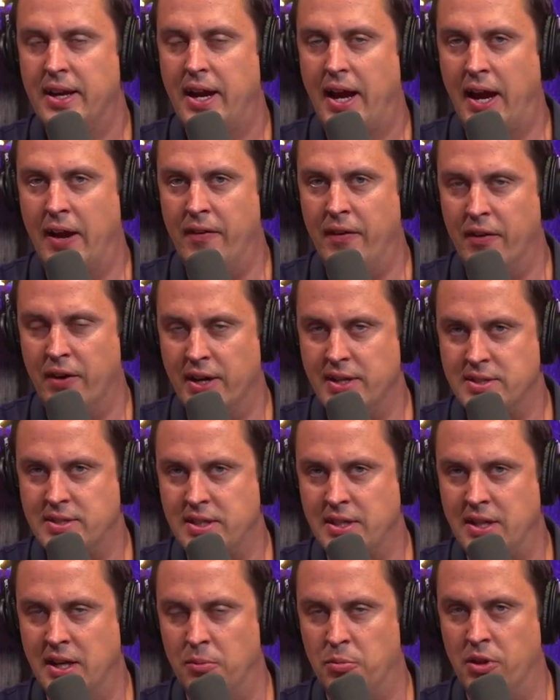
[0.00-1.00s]
and their
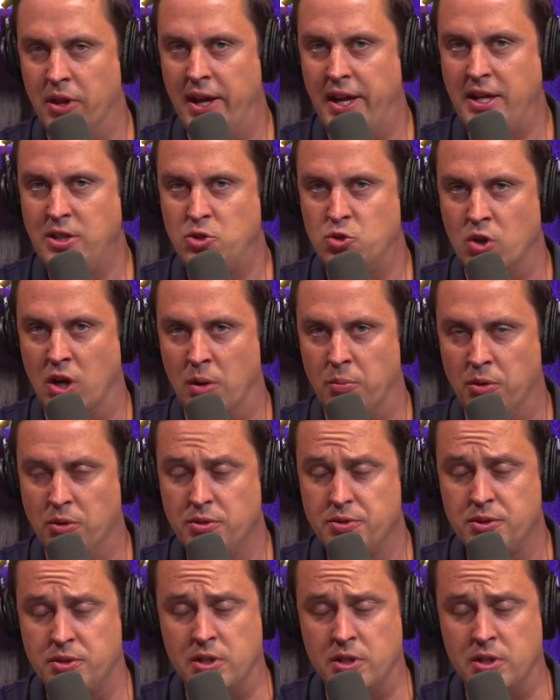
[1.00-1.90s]
NCAA troubles.